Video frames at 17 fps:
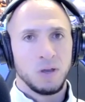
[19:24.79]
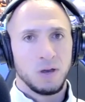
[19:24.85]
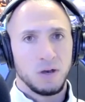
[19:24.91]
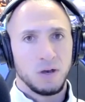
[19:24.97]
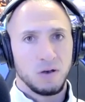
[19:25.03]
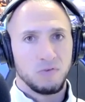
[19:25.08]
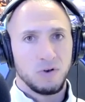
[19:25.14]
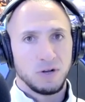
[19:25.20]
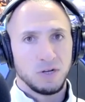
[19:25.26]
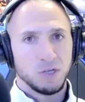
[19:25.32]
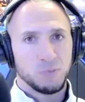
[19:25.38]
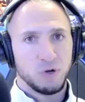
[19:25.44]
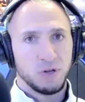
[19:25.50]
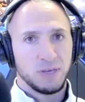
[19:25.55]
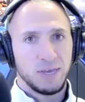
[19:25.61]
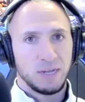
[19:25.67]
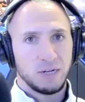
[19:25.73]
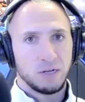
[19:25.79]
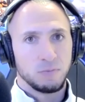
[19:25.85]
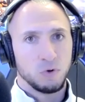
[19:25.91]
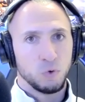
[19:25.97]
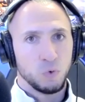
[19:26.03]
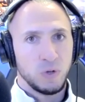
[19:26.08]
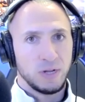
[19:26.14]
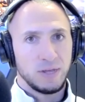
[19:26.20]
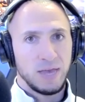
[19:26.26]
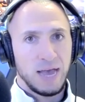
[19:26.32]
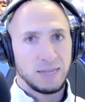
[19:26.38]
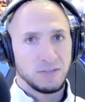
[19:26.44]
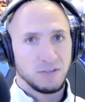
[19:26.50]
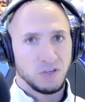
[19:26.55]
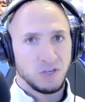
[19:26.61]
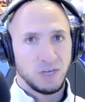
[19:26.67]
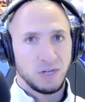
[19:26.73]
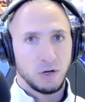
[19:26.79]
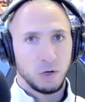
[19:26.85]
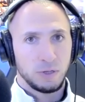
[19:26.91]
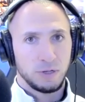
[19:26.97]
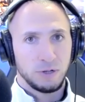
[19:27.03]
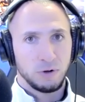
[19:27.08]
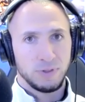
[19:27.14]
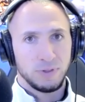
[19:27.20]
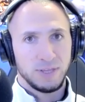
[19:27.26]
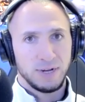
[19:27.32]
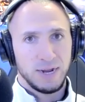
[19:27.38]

of Undisputed Kingdom, who we hadn't seen earlier in the